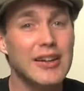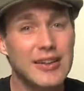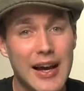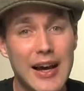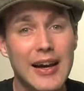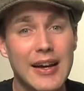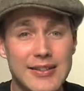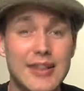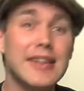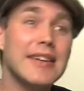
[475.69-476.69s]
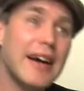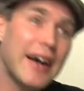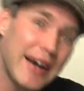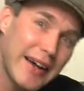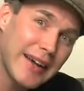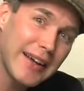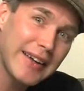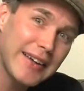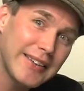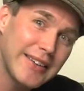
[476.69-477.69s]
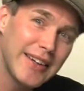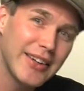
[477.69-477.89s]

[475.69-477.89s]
99.